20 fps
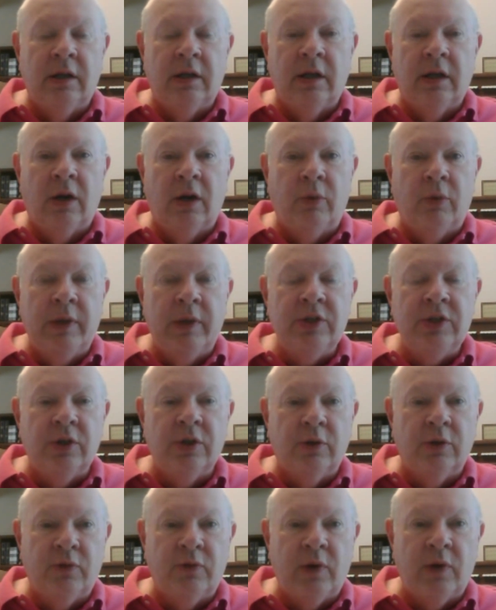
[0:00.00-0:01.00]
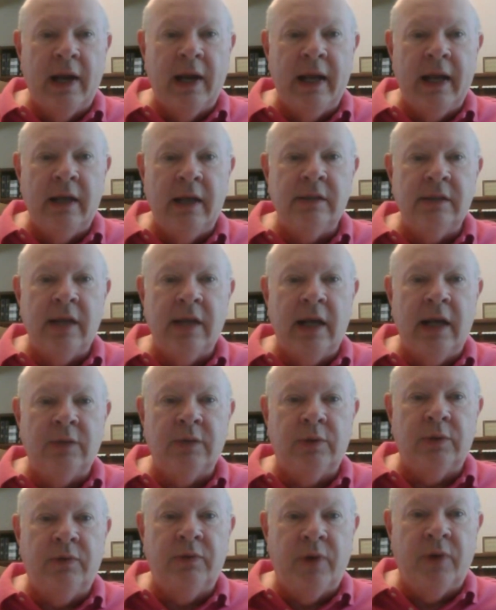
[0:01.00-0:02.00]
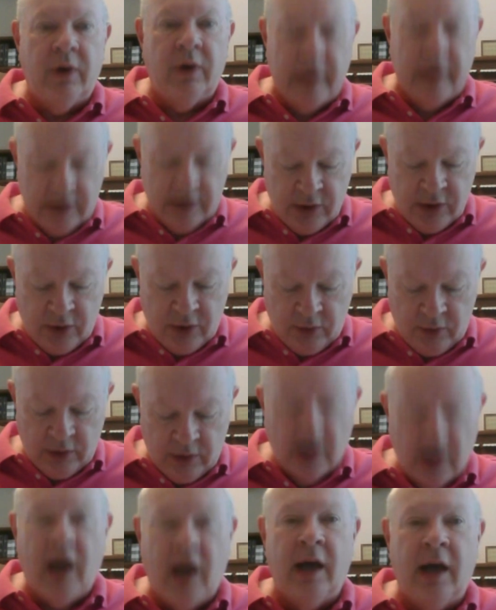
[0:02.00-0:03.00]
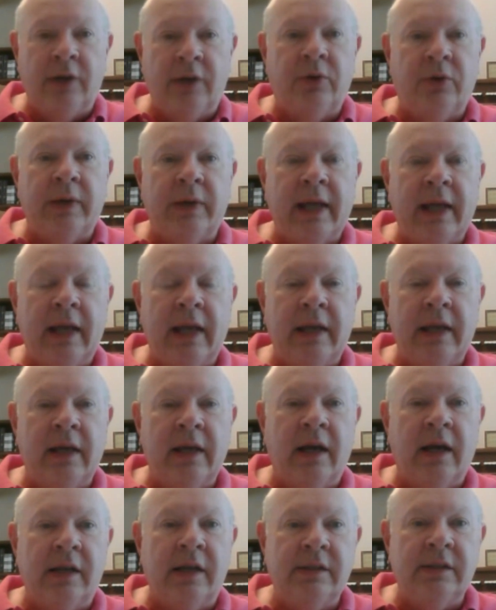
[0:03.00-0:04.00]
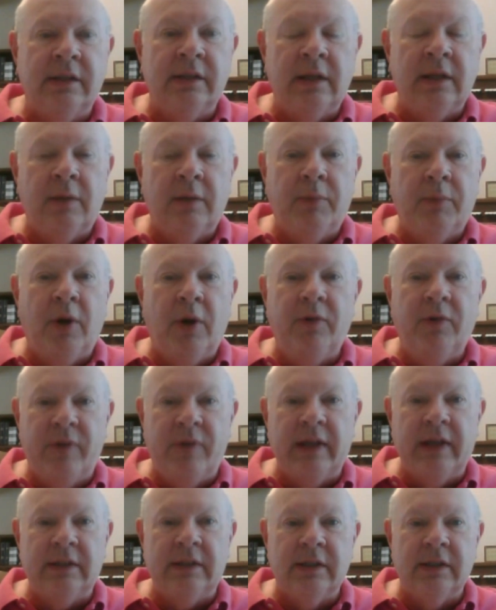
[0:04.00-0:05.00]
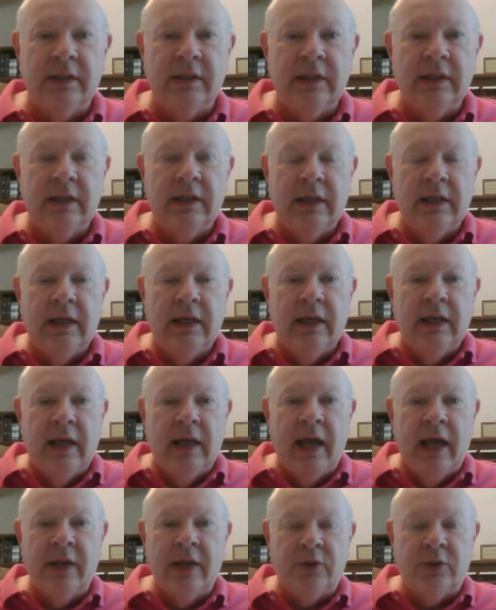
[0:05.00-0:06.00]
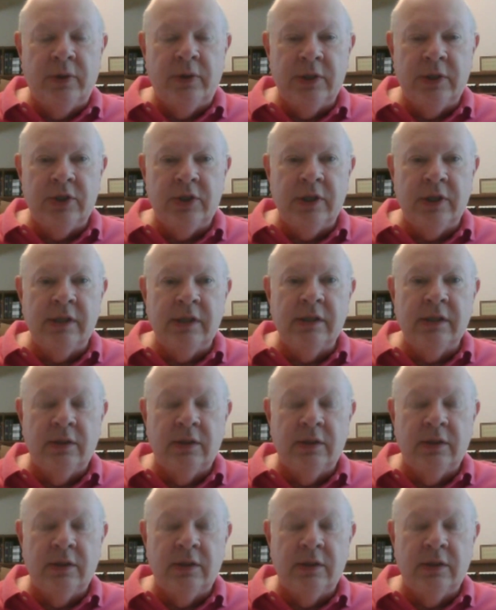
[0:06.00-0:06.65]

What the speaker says: original phrase as referring to God creating us perfect as Christians,